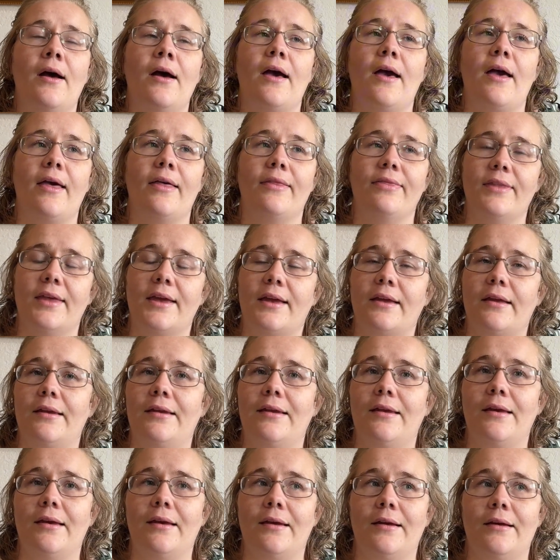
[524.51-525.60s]
And then
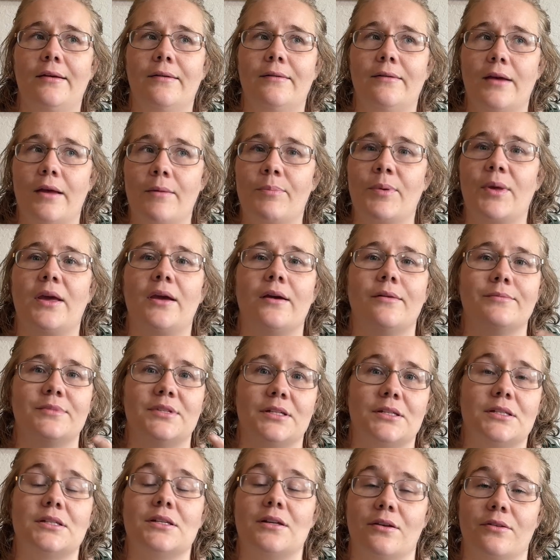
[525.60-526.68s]
it becomes a
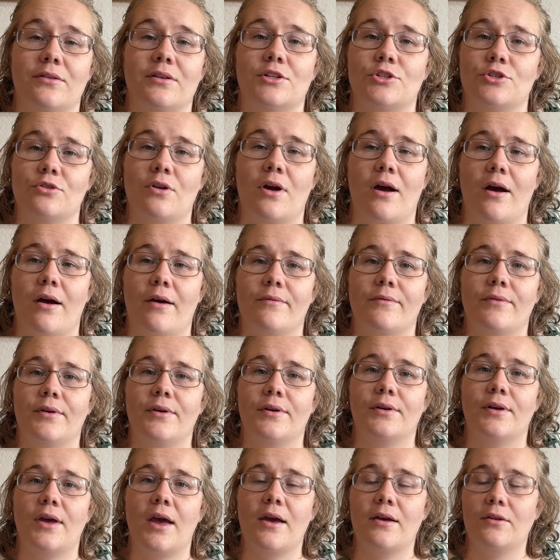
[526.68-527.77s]
skill that you have.
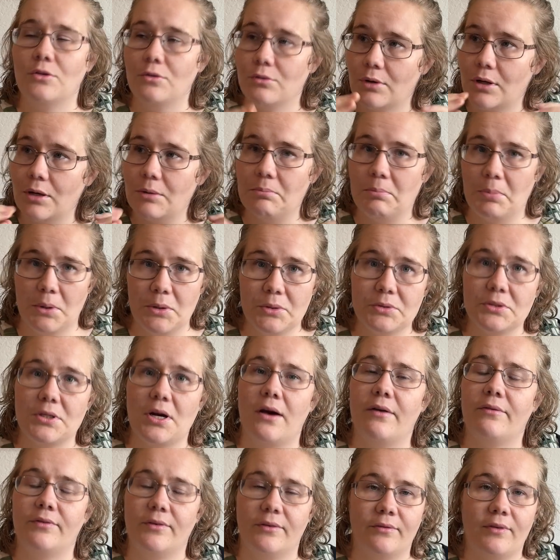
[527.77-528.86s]
And you can build
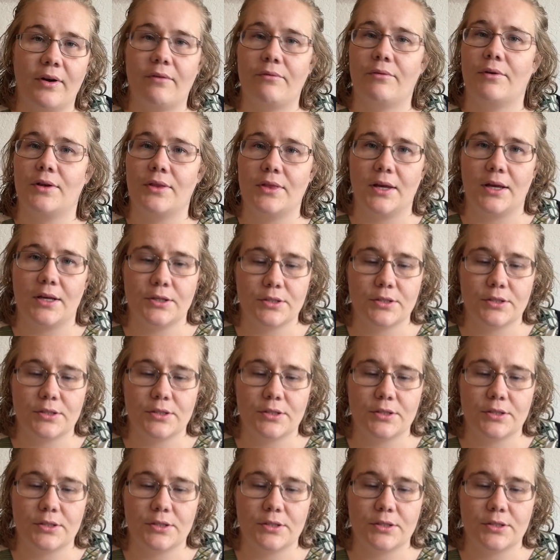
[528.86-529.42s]
off of everything.